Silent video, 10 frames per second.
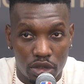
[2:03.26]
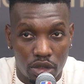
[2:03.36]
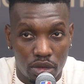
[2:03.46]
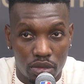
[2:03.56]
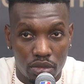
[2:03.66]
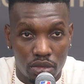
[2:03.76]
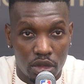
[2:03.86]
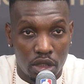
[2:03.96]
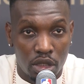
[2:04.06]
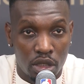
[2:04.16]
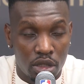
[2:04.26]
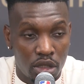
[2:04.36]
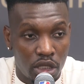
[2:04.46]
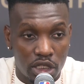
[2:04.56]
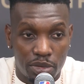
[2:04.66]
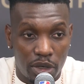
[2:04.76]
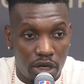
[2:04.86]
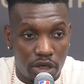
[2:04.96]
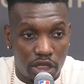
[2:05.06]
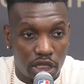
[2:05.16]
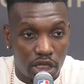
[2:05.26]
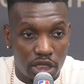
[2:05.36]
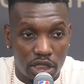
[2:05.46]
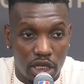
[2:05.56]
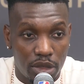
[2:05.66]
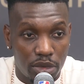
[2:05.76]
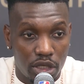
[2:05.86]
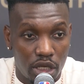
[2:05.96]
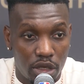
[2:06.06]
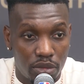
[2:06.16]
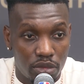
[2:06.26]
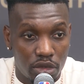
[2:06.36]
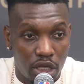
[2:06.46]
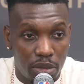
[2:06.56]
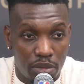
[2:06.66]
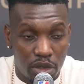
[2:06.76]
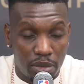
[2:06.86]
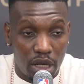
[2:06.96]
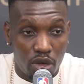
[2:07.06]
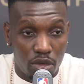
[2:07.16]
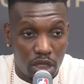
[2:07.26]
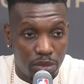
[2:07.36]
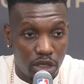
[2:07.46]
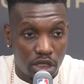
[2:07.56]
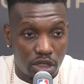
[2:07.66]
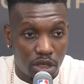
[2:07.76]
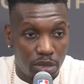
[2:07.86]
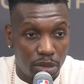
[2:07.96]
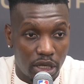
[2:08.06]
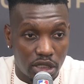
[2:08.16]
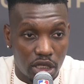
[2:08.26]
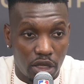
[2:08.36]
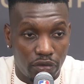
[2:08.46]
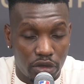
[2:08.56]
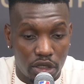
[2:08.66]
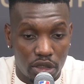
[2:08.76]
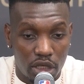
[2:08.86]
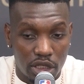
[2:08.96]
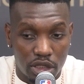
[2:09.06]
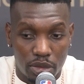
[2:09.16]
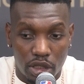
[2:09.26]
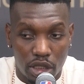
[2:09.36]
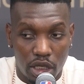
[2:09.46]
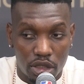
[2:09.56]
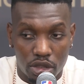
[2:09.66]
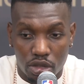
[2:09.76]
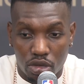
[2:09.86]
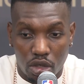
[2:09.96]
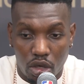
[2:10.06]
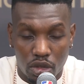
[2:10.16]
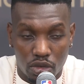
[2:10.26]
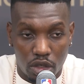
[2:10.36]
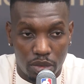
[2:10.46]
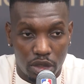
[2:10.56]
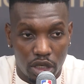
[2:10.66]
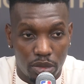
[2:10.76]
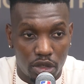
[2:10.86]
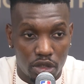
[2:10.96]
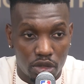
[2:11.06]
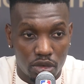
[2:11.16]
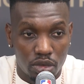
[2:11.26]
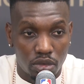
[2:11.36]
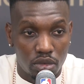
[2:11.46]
you know, inspire kids. let me um, get build my own image and be myself, and that's something that you always want to be able to do.